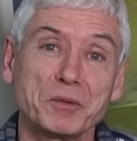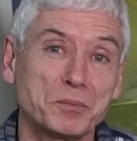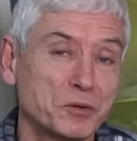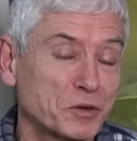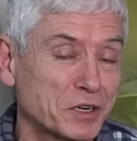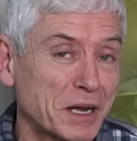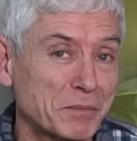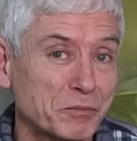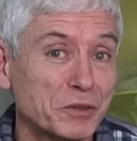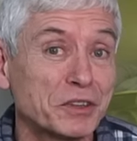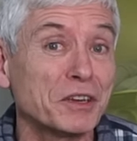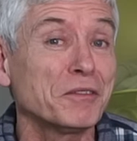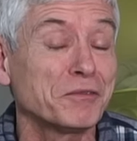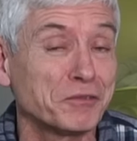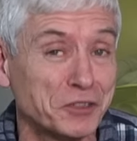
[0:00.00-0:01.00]
to put up
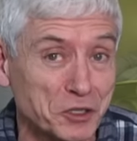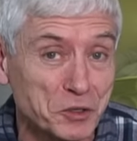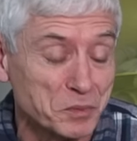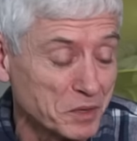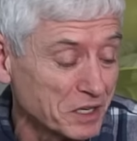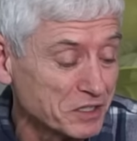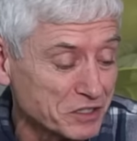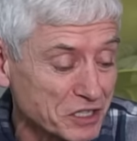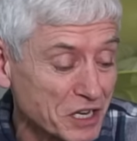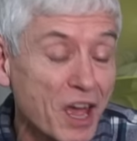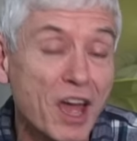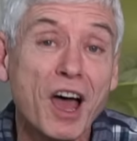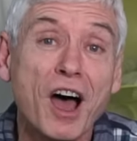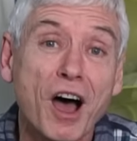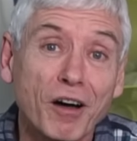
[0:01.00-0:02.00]
with a few months
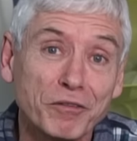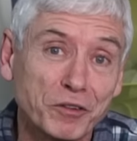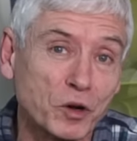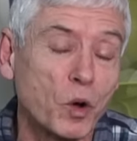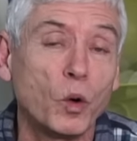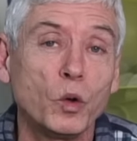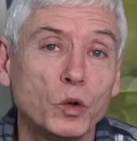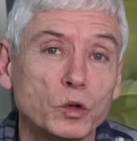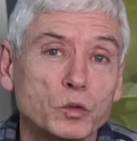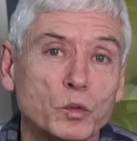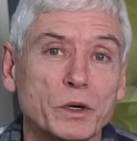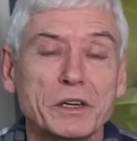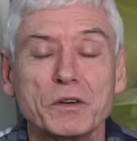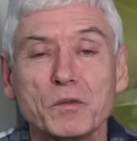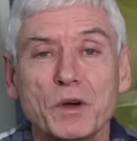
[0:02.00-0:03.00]
of cold
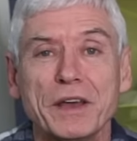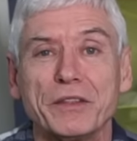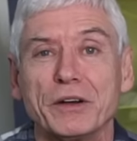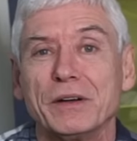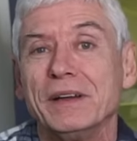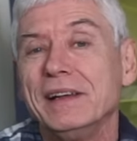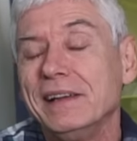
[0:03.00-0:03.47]
winter weather.